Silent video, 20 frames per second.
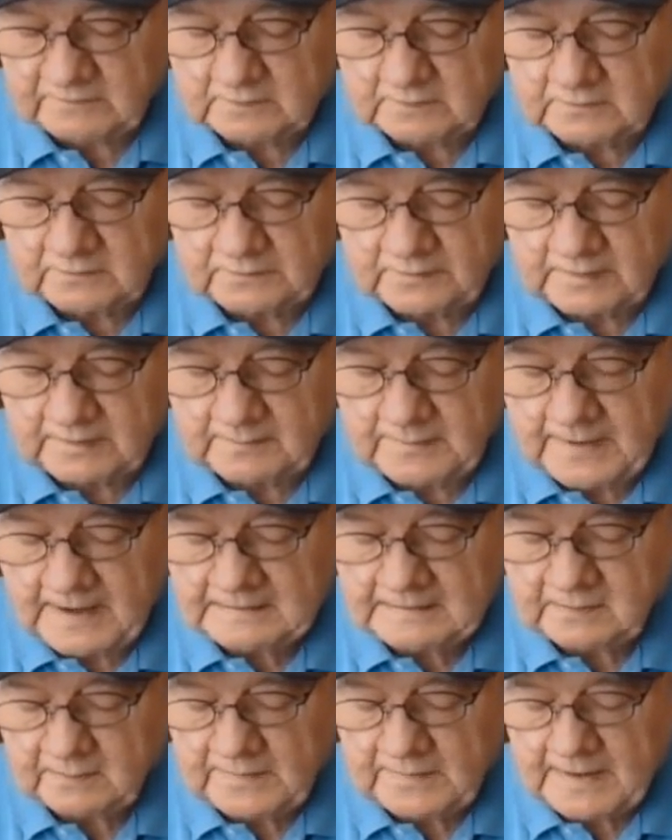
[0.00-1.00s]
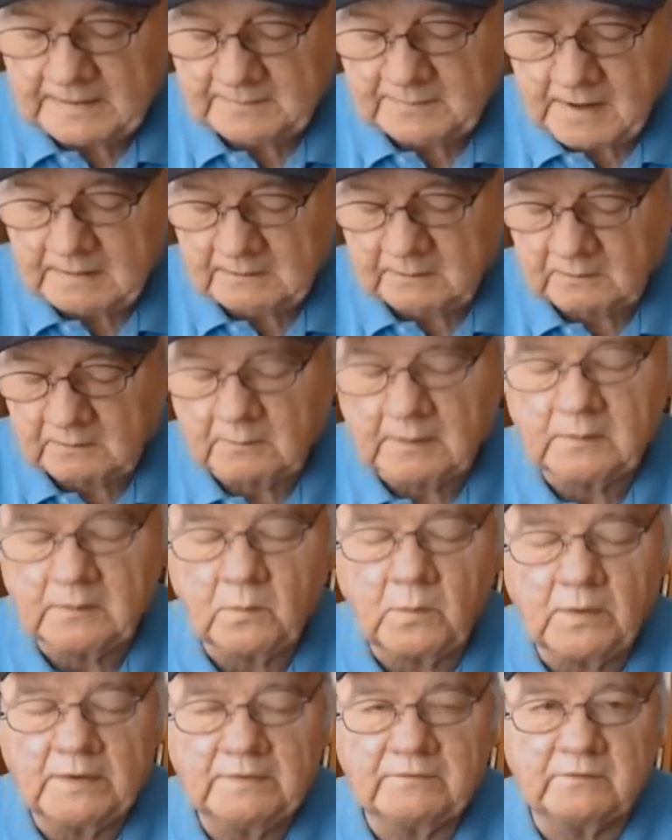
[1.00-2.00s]
including back-to-back power
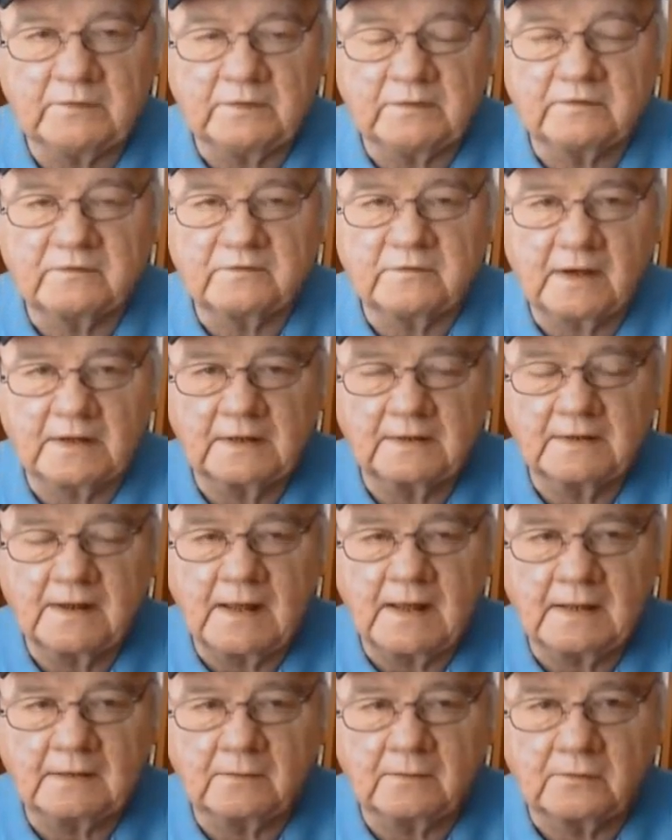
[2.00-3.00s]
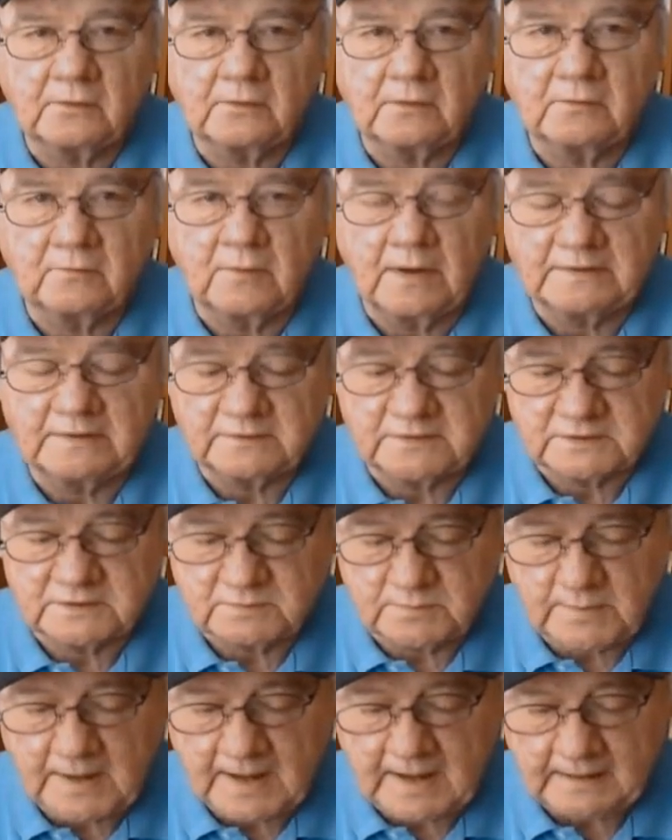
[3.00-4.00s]
run wins in his second and third
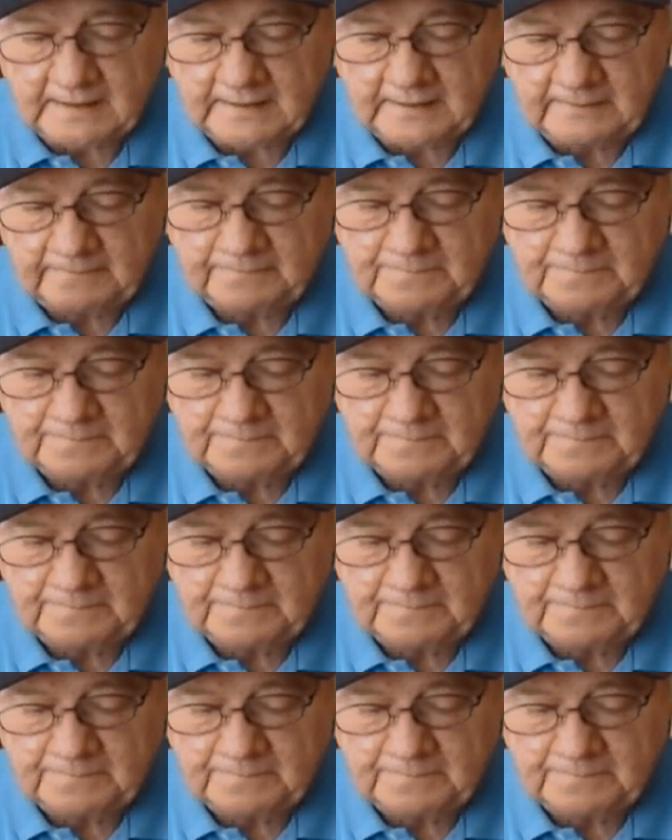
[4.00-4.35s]
races back.